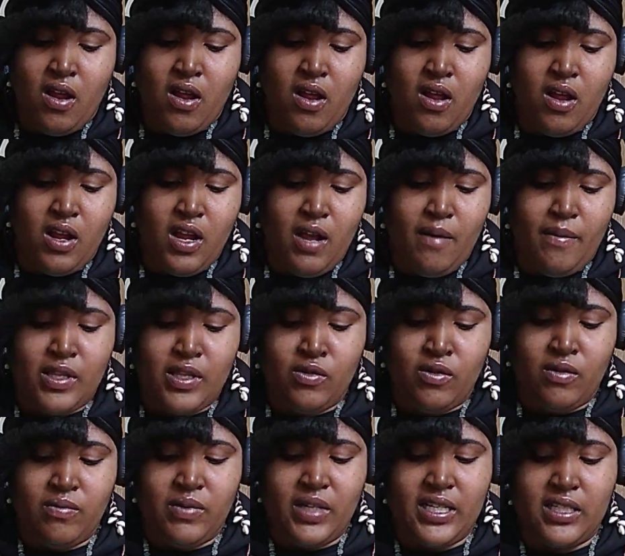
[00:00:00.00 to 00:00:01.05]
coming to a
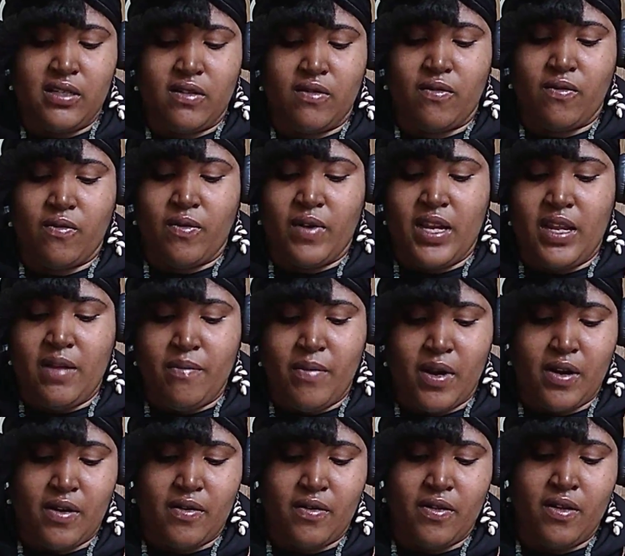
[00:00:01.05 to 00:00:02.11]
place of
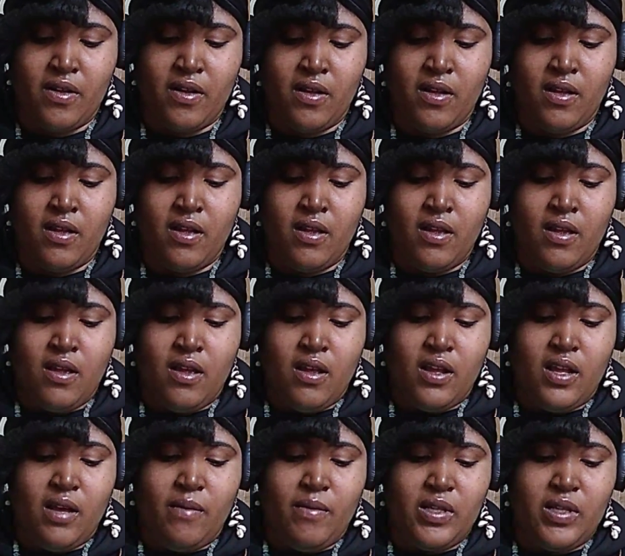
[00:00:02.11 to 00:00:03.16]
rebirth,
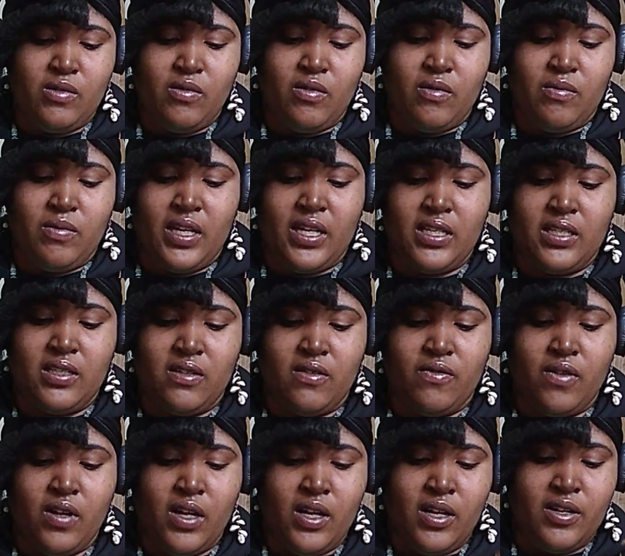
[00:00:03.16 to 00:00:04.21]
coming to a place of
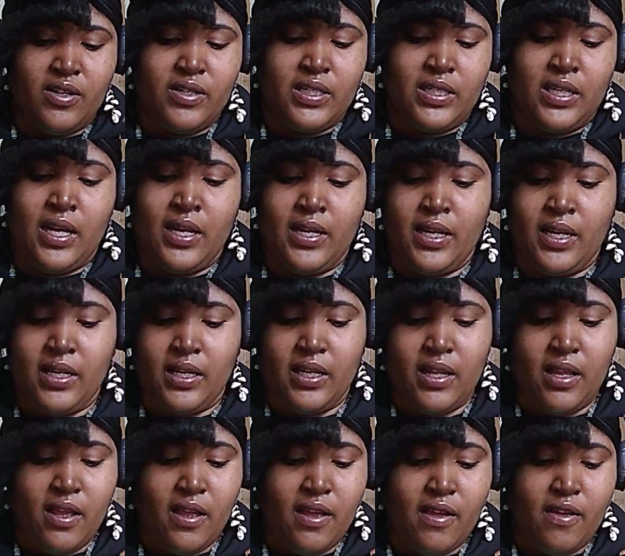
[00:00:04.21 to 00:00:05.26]
understanding
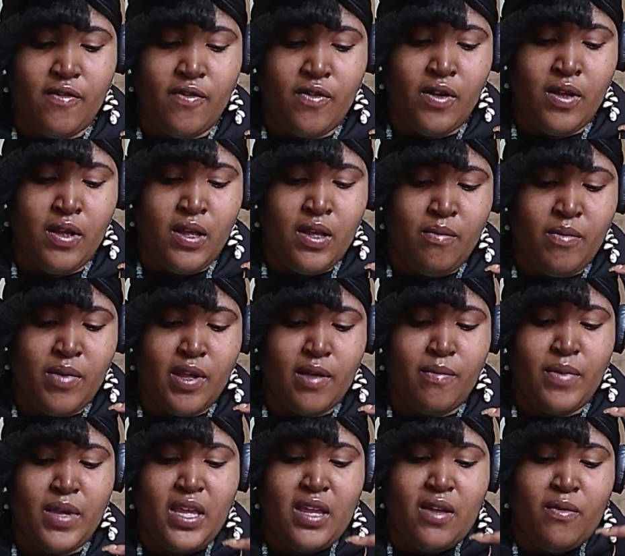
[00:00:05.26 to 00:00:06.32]
love, but
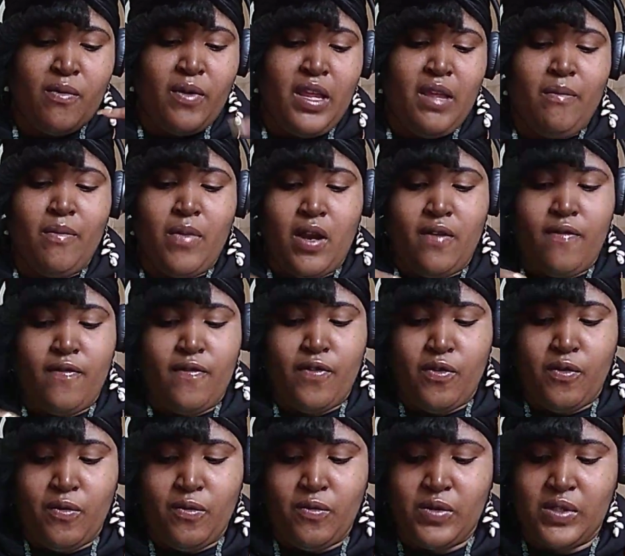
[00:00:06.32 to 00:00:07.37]
being rebirthed
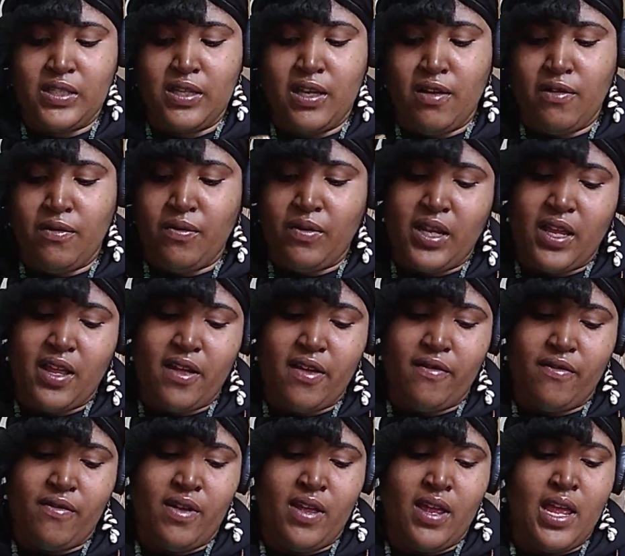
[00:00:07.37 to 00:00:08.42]
through self-love,
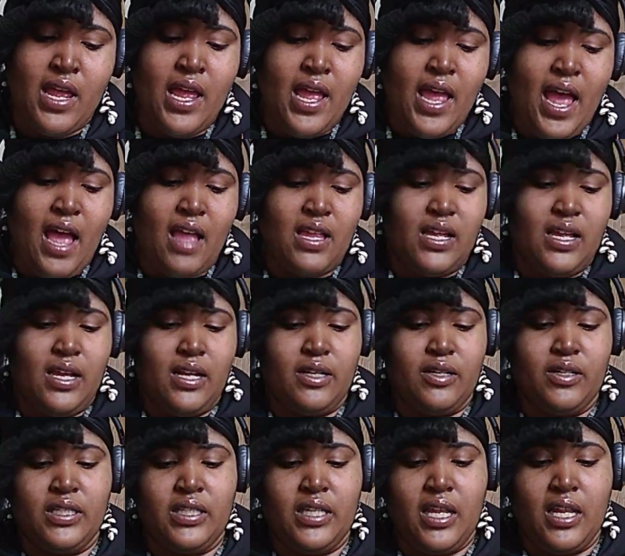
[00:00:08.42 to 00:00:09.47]
how to
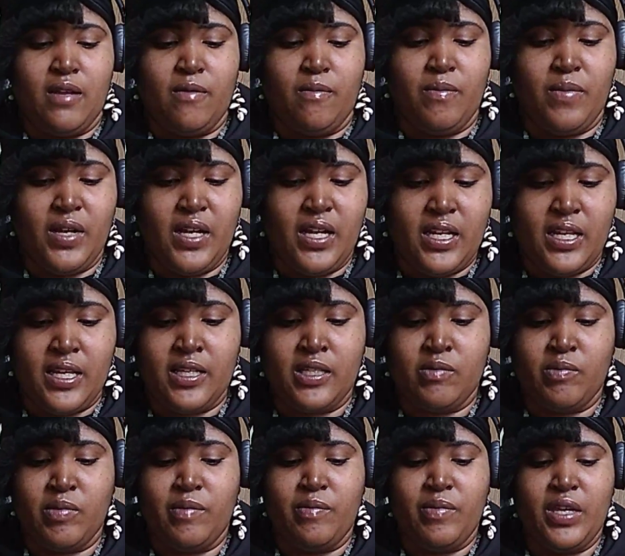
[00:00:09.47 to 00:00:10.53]
understand abundance,
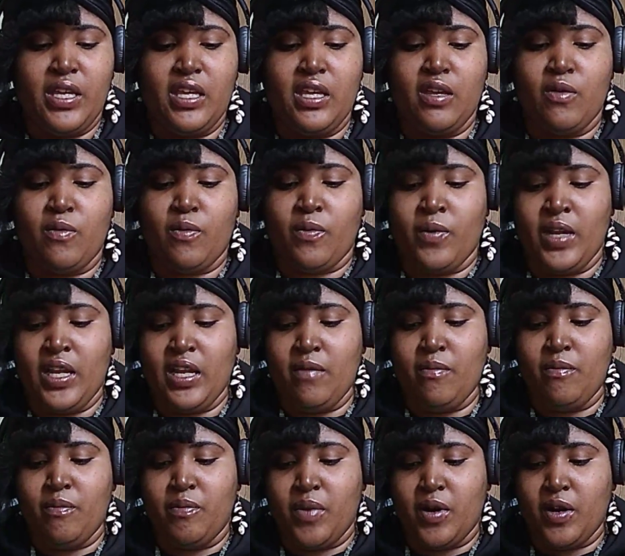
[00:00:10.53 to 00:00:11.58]
but being
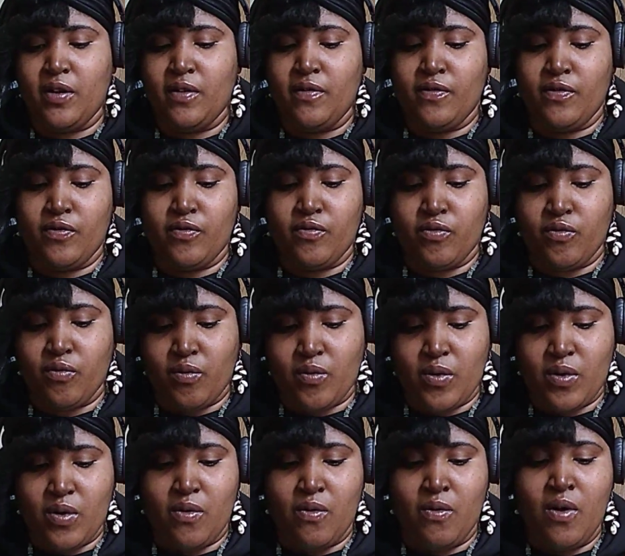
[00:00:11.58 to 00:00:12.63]
rebirthed
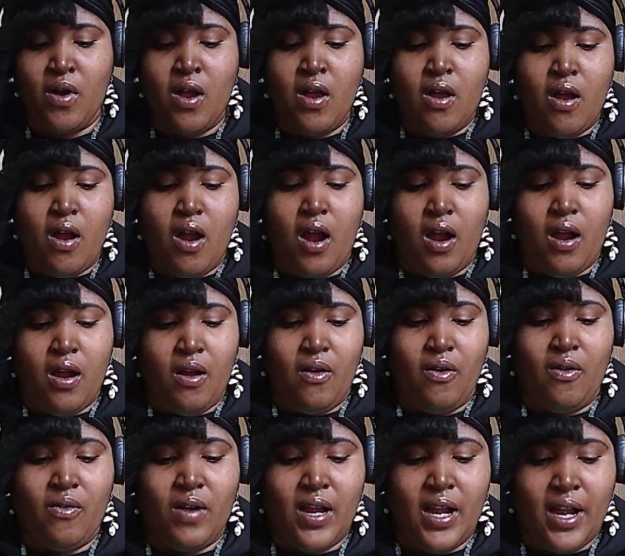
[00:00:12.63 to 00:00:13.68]
through our
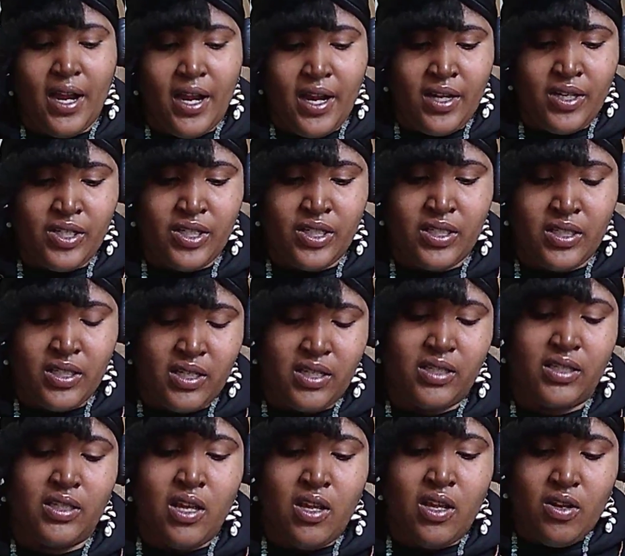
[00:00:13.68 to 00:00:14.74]
own consciousness,
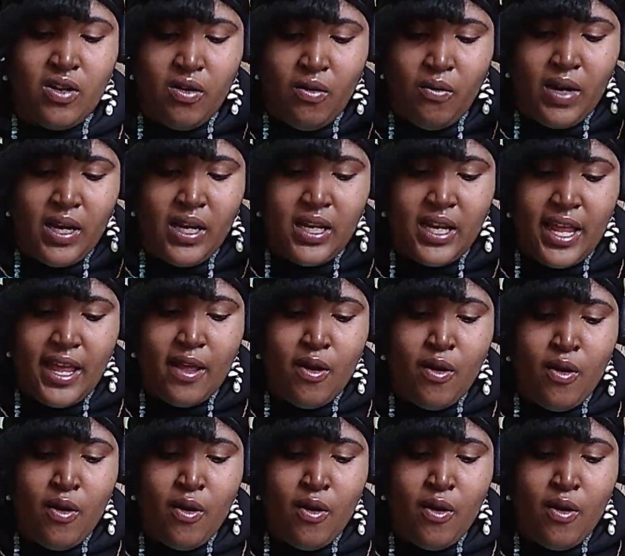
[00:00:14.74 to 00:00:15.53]
knowing that